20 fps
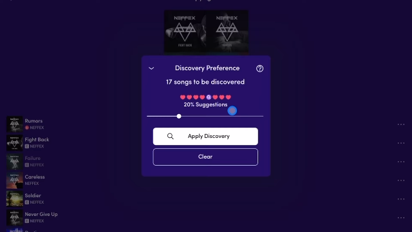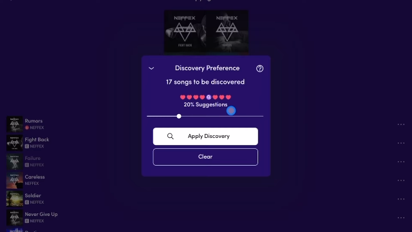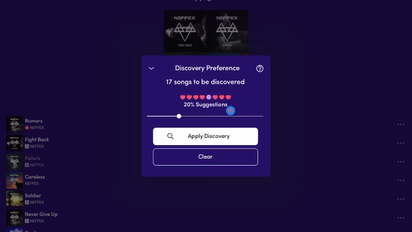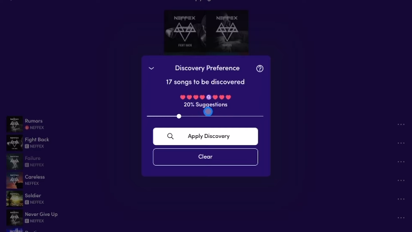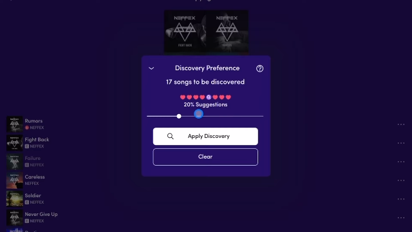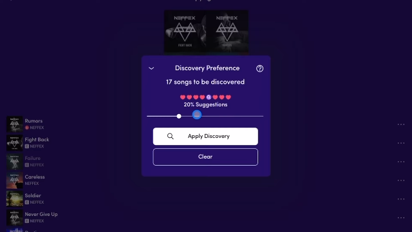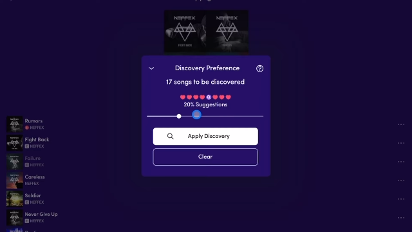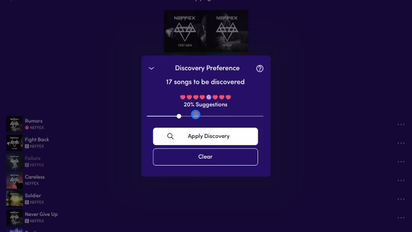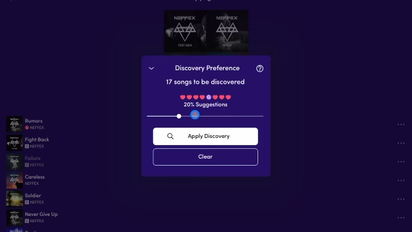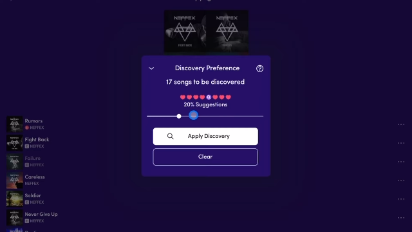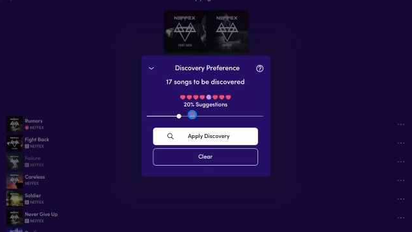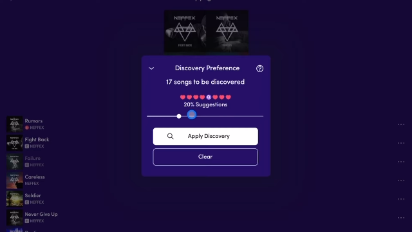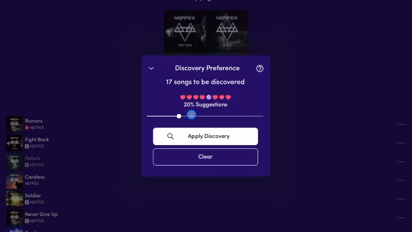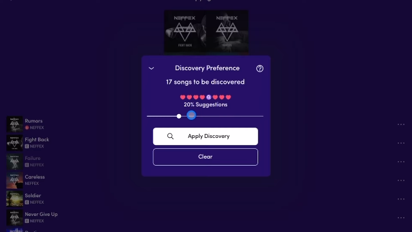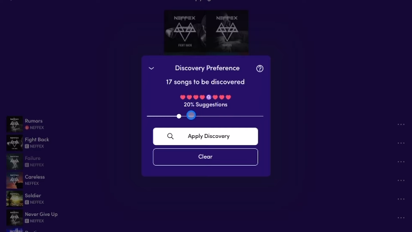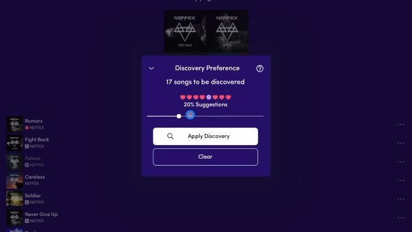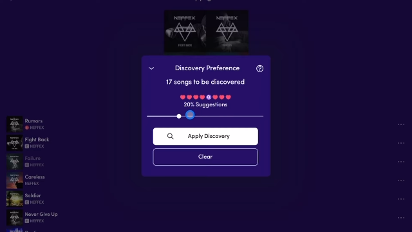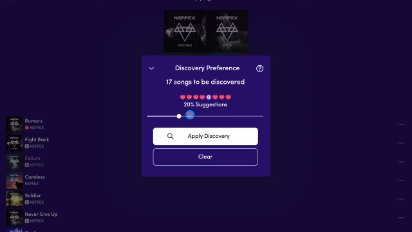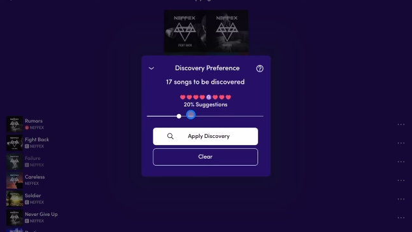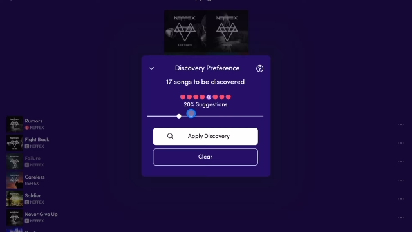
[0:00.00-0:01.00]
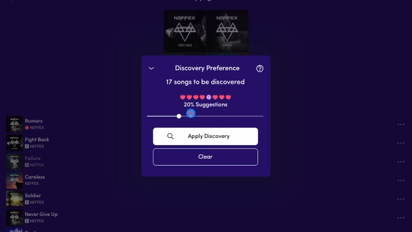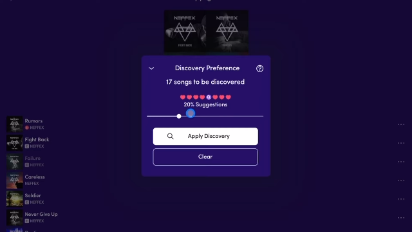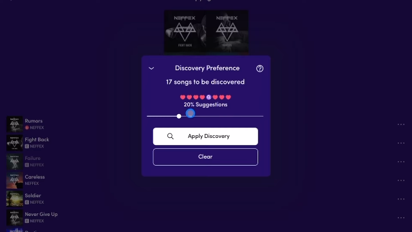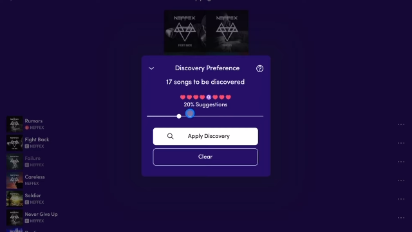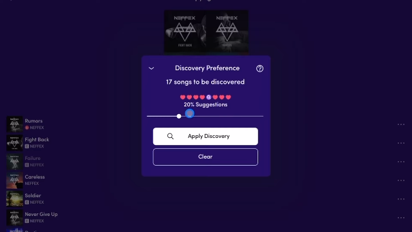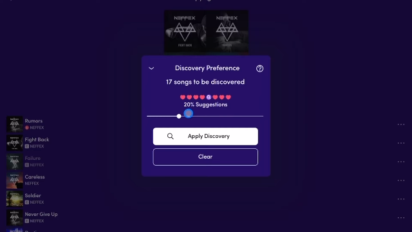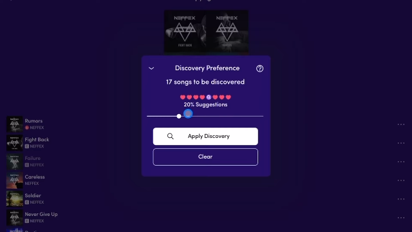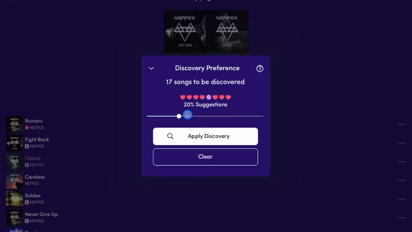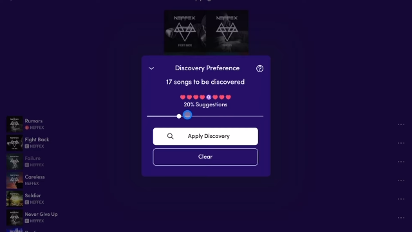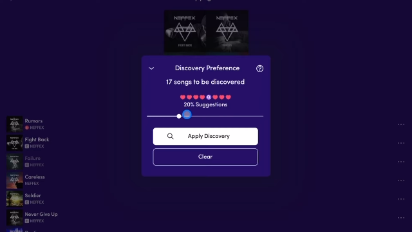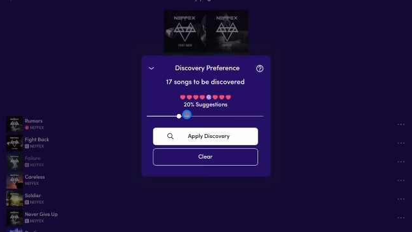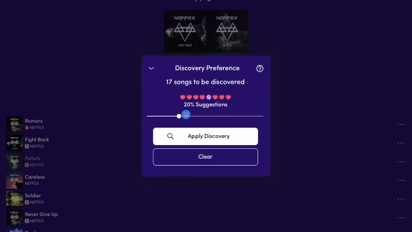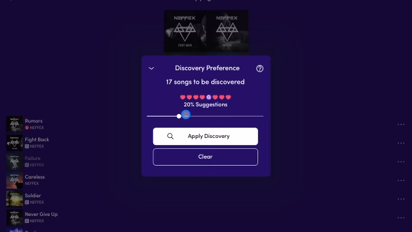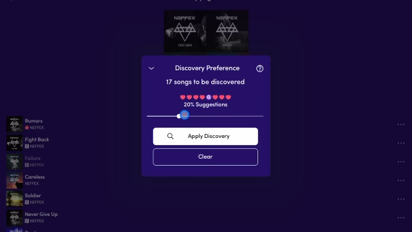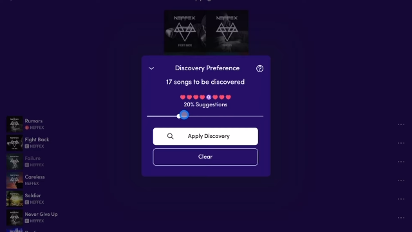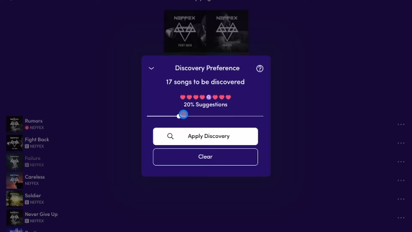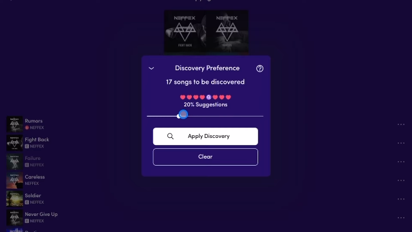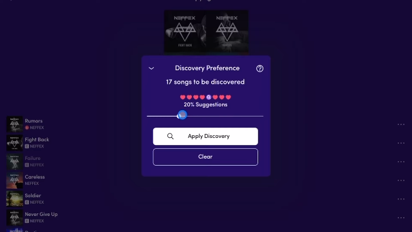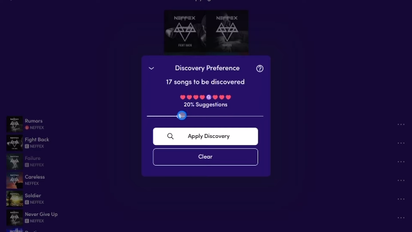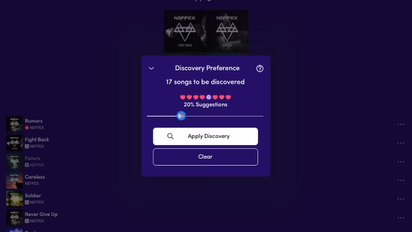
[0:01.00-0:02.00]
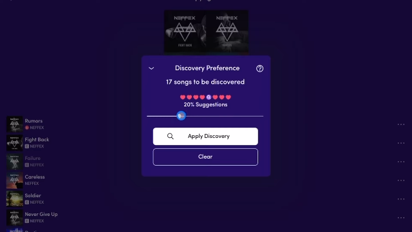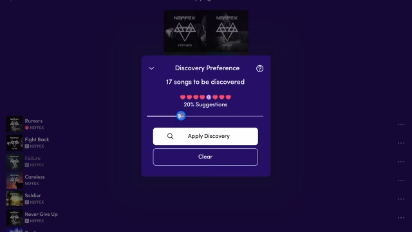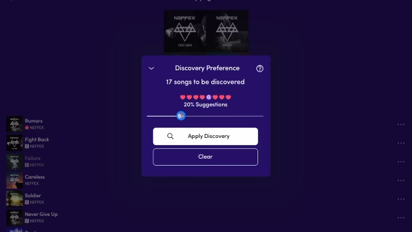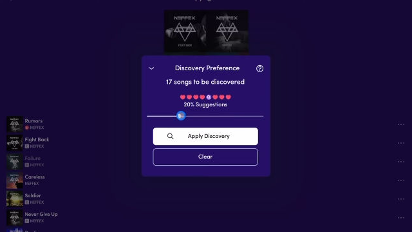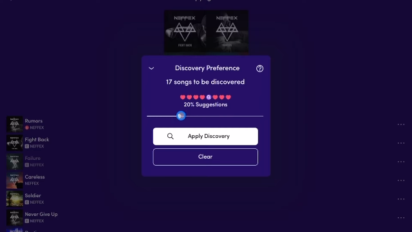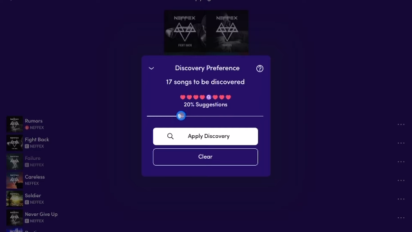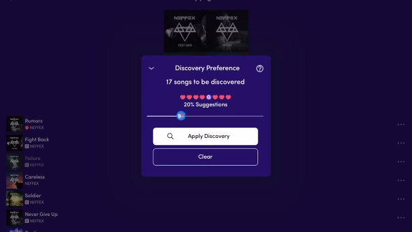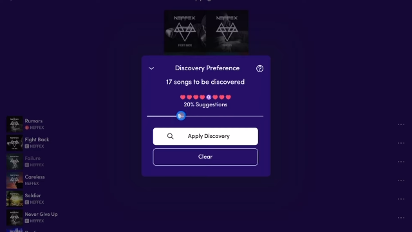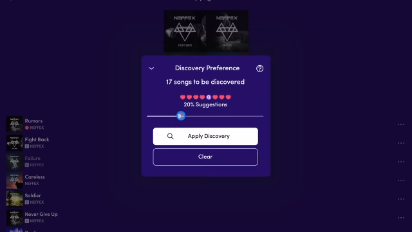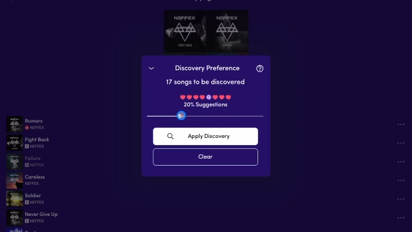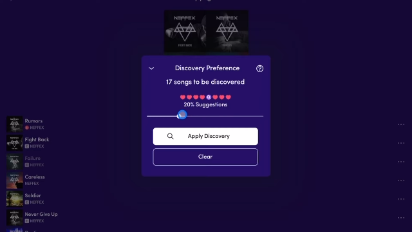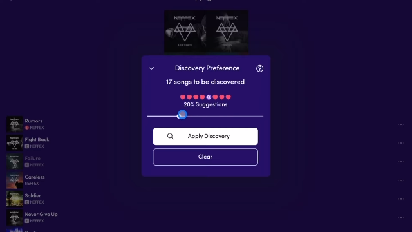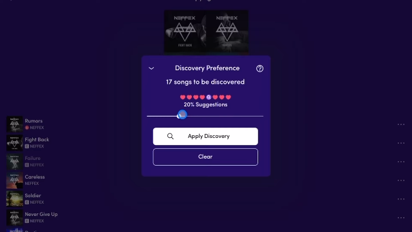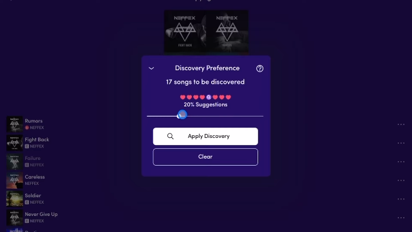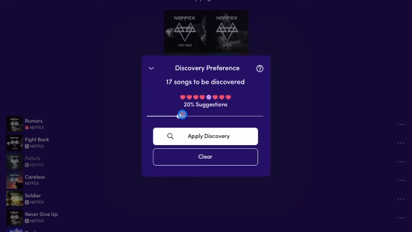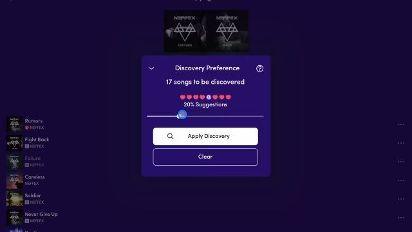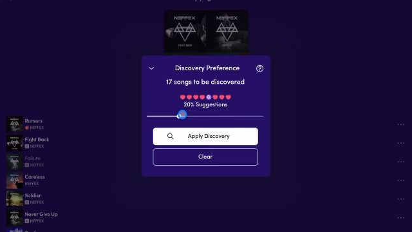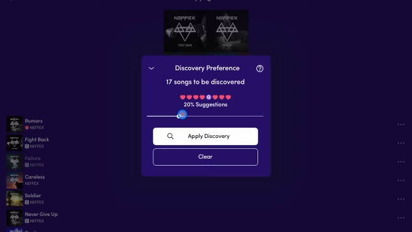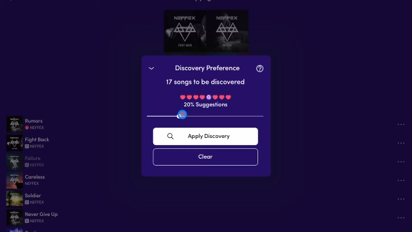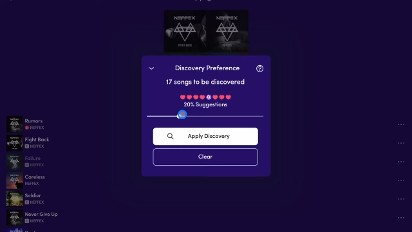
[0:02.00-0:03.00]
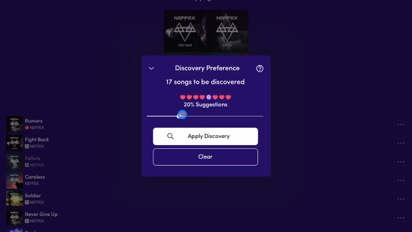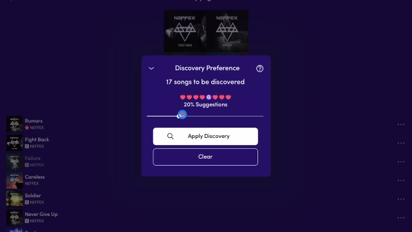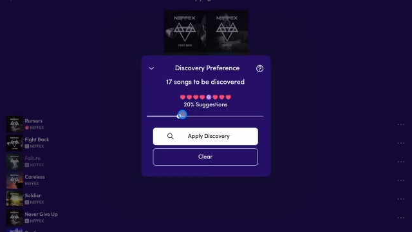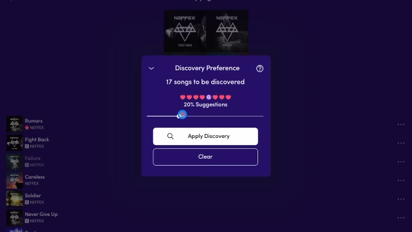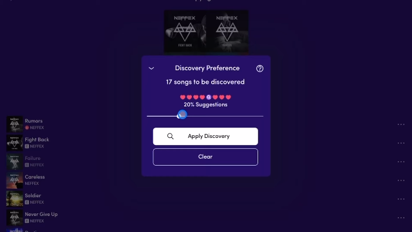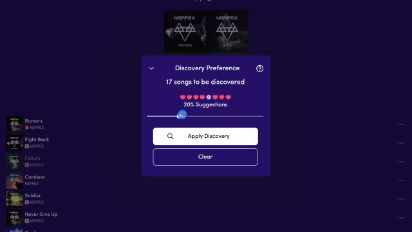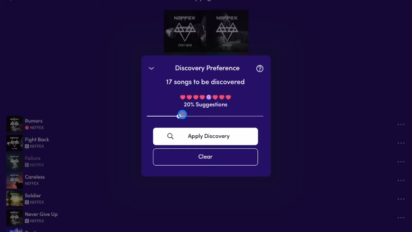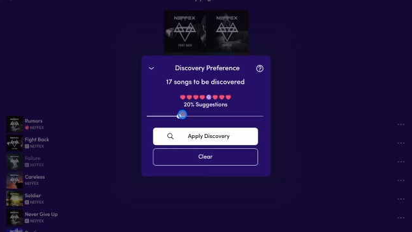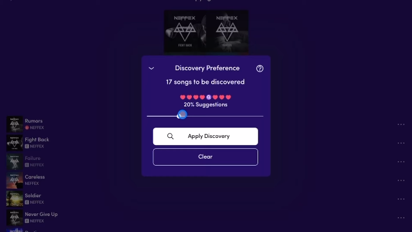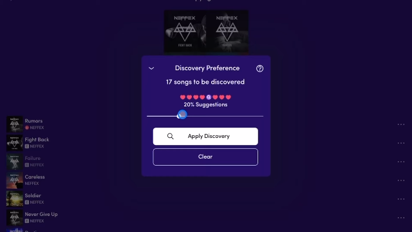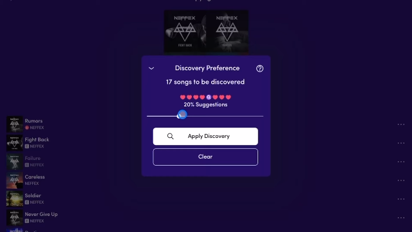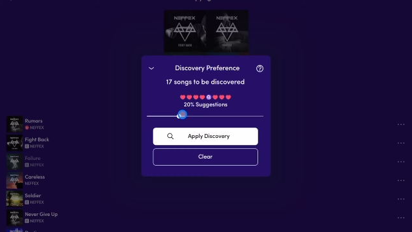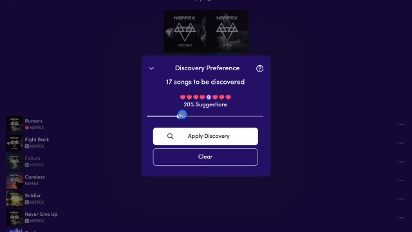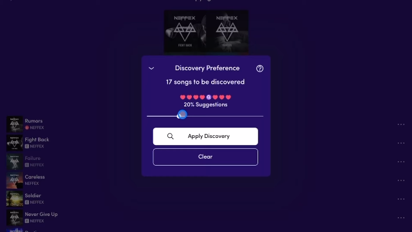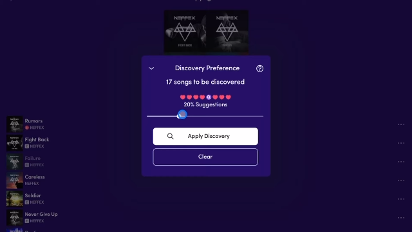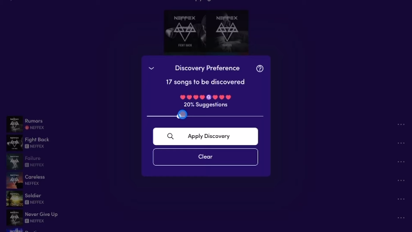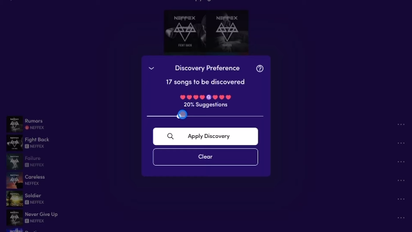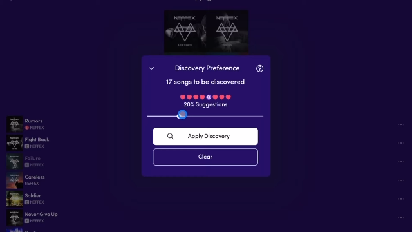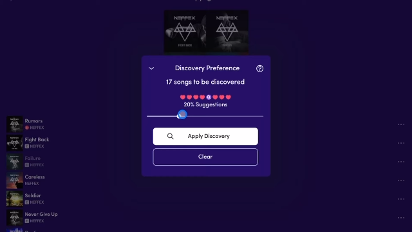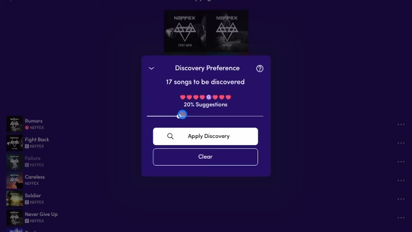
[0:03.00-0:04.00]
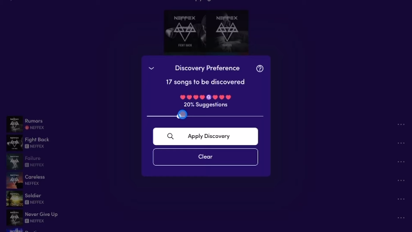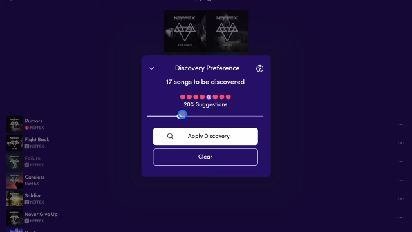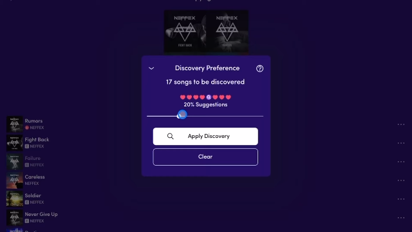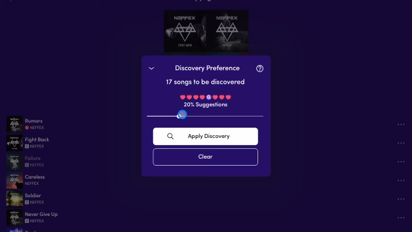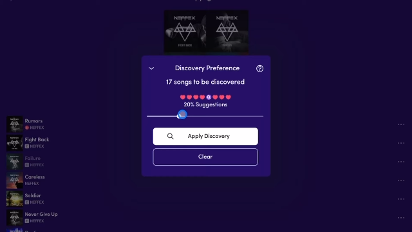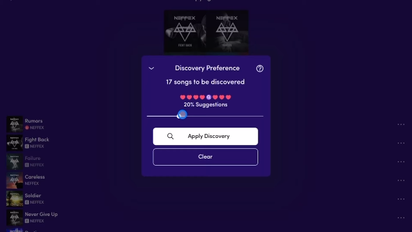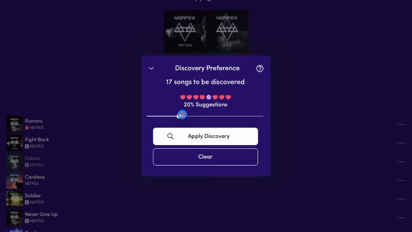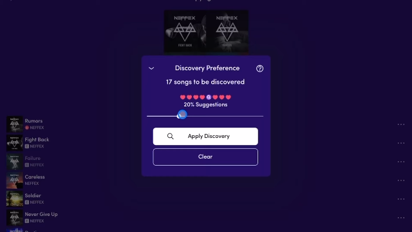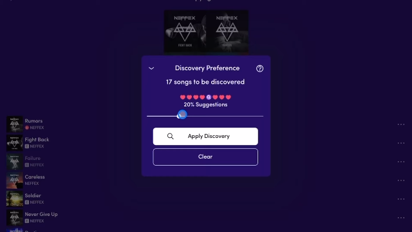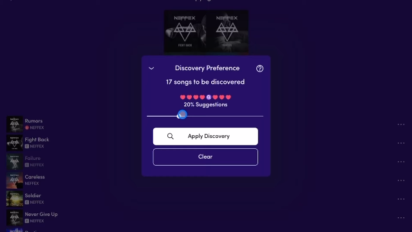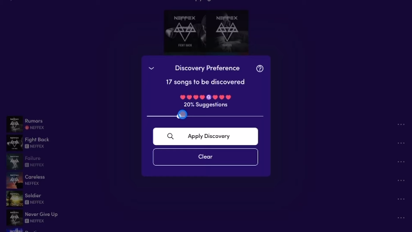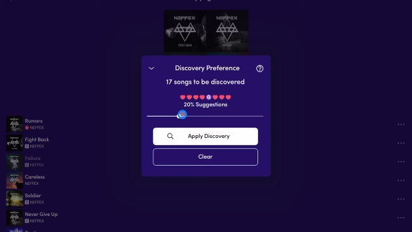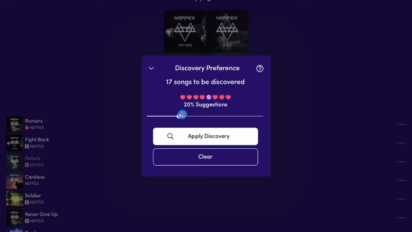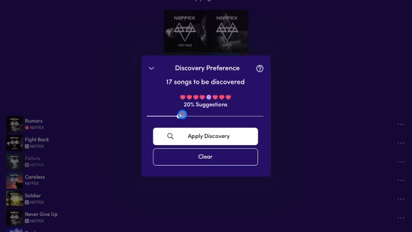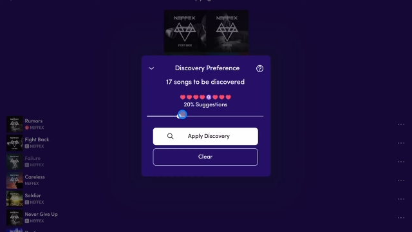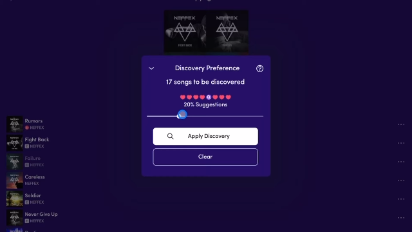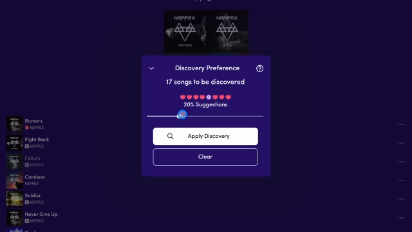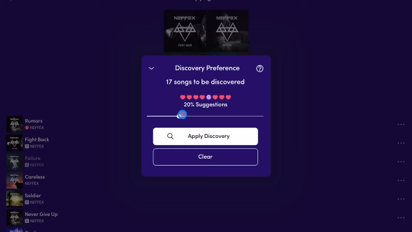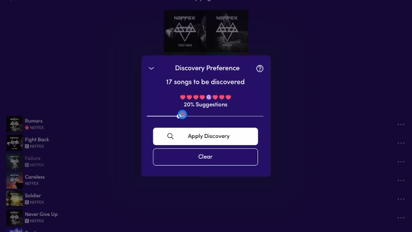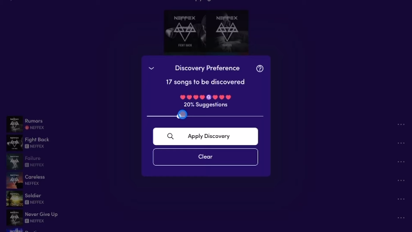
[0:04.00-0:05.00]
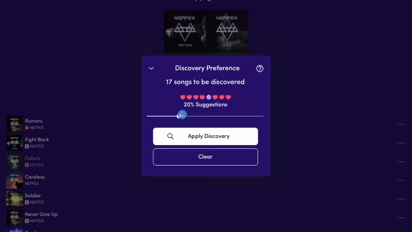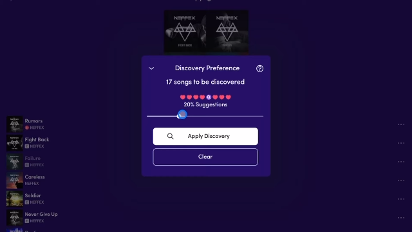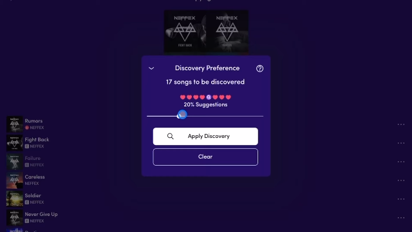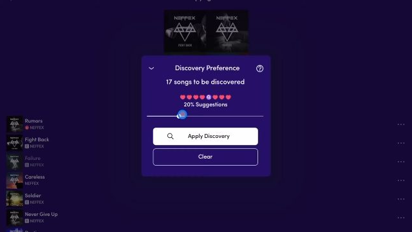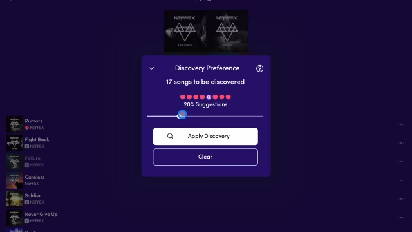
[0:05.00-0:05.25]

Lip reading: [unreadable: no face in view]